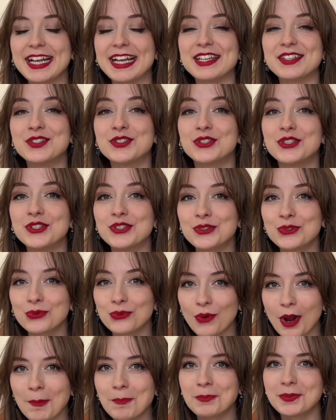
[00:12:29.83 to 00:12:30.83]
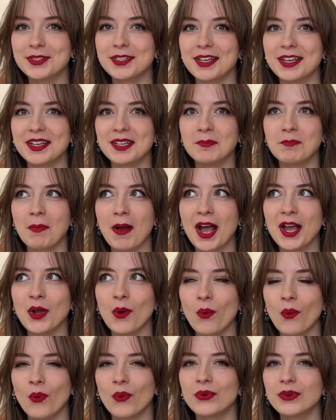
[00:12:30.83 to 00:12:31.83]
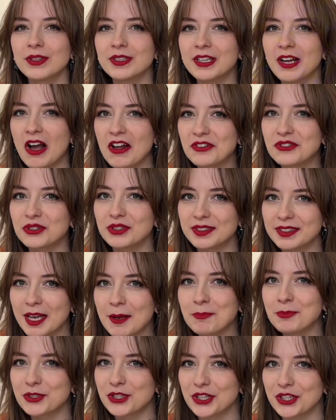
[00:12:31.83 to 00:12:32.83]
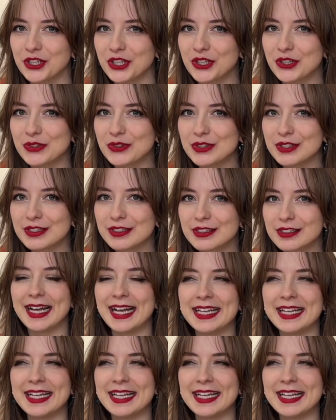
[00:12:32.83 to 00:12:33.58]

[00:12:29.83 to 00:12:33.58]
is disrupted by oral contraception use.